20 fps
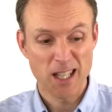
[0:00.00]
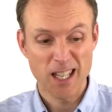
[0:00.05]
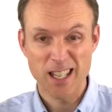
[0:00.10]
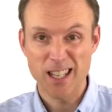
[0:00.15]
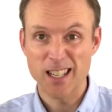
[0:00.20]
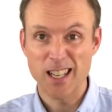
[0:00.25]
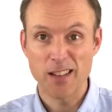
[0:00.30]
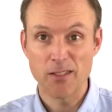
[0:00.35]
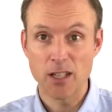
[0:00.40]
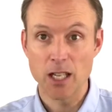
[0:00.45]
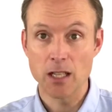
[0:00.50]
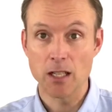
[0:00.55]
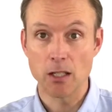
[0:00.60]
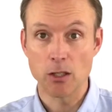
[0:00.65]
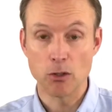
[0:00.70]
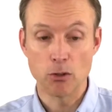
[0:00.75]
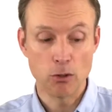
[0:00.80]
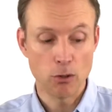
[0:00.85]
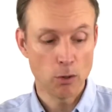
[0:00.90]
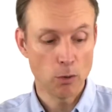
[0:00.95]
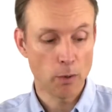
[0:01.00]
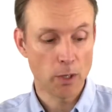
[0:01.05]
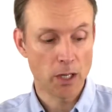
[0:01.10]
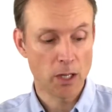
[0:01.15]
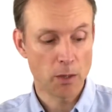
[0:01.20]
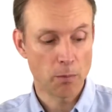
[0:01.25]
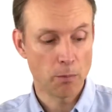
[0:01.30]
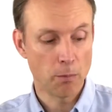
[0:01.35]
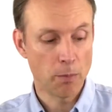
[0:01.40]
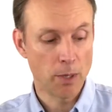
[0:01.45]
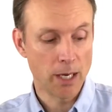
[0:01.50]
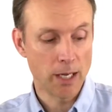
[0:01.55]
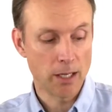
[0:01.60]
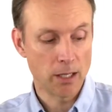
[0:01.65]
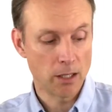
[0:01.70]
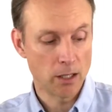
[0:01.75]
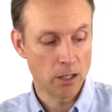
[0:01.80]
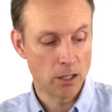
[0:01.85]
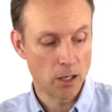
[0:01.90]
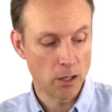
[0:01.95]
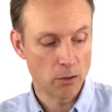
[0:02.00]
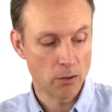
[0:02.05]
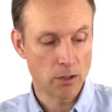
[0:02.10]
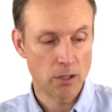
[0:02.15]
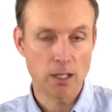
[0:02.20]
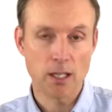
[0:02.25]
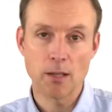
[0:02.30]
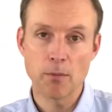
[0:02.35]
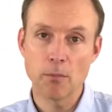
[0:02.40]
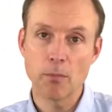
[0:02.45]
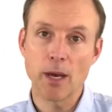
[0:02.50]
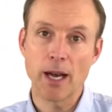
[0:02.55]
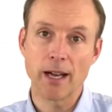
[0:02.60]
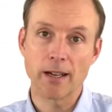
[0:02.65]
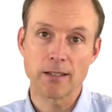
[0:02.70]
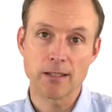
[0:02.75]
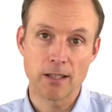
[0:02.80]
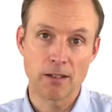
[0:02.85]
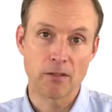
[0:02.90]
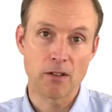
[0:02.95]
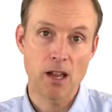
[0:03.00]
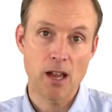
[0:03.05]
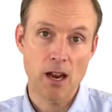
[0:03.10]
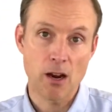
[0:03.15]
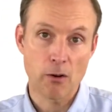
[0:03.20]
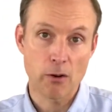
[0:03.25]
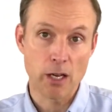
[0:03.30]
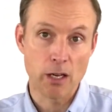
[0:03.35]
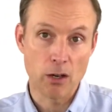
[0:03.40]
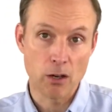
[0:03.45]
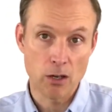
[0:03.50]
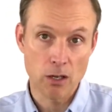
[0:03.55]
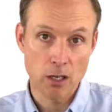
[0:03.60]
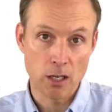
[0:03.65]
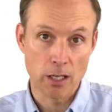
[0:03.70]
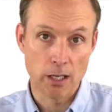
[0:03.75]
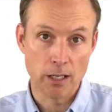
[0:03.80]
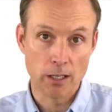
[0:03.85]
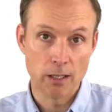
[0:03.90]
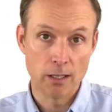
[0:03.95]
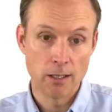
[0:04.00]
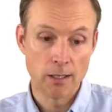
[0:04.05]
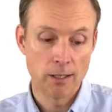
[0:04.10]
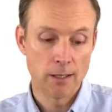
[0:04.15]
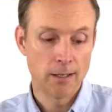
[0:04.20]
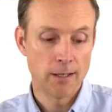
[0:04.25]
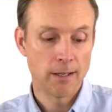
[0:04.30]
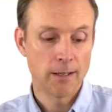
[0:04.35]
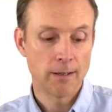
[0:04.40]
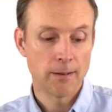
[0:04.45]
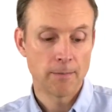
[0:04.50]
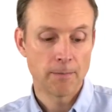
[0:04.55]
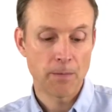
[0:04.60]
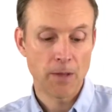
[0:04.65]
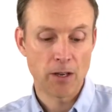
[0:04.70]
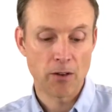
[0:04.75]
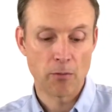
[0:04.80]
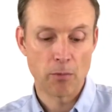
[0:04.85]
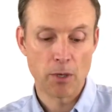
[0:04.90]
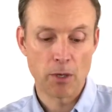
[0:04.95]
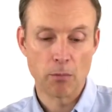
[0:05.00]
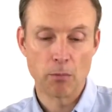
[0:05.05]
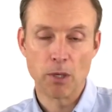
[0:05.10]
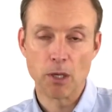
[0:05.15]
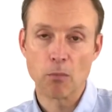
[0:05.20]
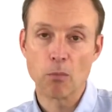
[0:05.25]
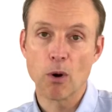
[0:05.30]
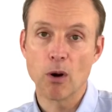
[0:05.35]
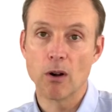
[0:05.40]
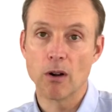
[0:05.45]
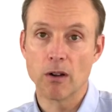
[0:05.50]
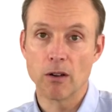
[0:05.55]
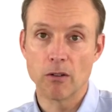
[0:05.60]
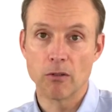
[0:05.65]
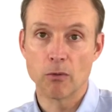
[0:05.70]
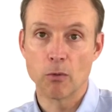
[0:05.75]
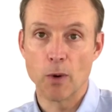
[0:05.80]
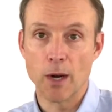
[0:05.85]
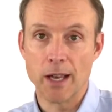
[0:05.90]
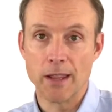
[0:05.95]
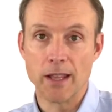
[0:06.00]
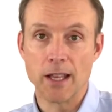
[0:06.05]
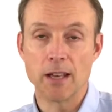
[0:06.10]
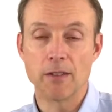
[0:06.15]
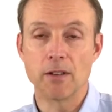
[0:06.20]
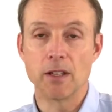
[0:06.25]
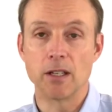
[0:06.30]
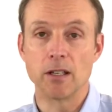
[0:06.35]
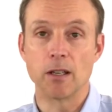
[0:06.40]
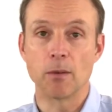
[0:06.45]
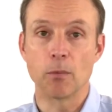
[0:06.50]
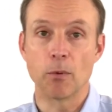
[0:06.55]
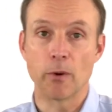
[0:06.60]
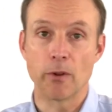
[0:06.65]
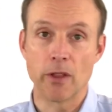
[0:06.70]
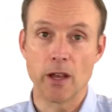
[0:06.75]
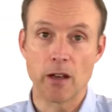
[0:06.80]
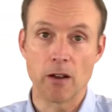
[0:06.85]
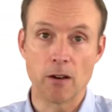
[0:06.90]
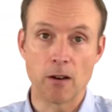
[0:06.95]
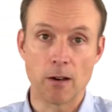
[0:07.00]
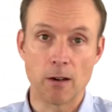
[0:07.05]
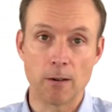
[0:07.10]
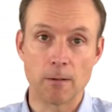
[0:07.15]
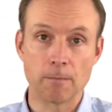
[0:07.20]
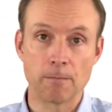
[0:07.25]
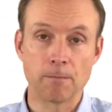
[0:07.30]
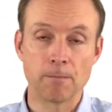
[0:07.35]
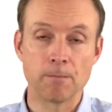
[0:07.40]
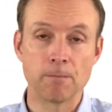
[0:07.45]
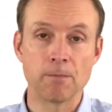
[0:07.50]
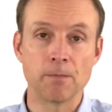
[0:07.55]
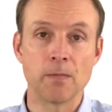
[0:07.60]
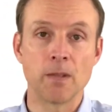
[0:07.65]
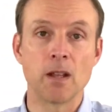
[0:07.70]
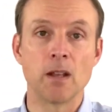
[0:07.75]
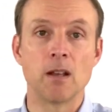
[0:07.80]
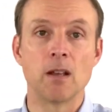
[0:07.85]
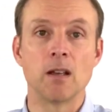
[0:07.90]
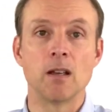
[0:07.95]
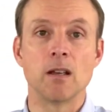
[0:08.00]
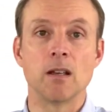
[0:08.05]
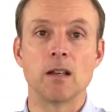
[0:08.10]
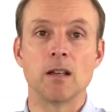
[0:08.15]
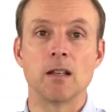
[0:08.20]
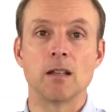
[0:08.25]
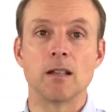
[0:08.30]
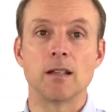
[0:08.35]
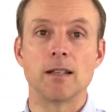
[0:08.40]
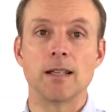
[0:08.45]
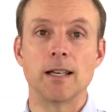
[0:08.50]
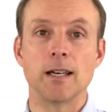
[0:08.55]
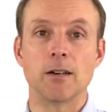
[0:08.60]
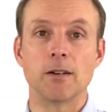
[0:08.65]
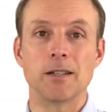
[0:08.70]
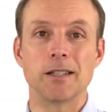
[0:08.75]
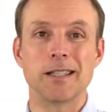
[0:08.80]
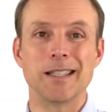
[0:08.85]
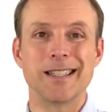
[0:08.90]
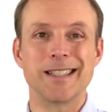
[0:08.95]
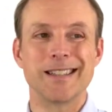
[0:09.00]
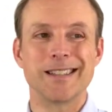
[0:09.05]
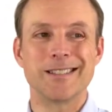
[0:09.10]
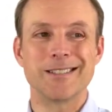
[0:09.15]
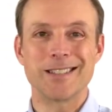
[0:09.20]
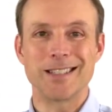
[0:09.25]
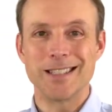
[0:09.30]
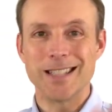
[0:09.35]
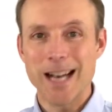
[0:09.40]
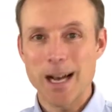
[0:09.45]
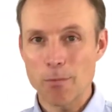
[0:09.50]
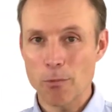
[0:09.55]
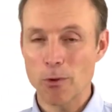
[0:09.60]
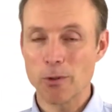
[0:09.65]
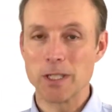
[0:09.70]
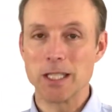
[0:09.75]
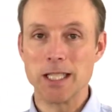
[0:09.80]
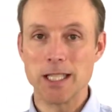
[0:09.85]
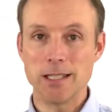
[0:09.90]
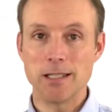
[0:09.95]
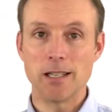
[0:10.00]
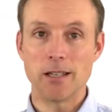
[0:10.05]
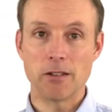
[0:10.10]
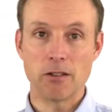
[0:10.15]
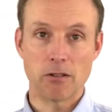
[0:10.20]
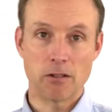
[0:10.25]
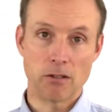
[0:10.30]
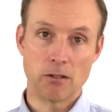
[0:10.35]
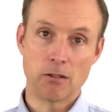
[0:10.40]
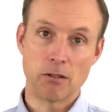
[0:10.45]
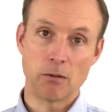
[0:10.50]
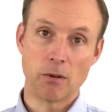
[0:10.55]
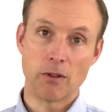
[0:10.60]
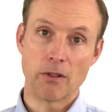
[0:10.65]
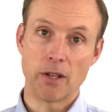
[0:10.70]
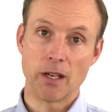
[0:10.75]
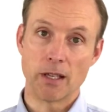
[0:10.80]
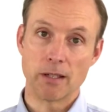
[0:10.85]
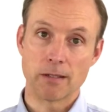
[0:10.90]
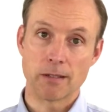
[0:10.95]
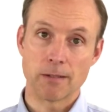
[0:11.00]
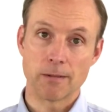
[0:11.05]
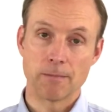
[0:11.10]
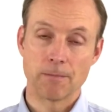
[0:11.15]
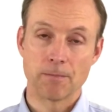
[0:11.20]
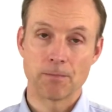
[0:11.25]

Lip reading: they didn't have anything to do with, but those impacts have carried on and have been a big part of why they have ended up where they are. Now, there's a lot more detail you can do with this.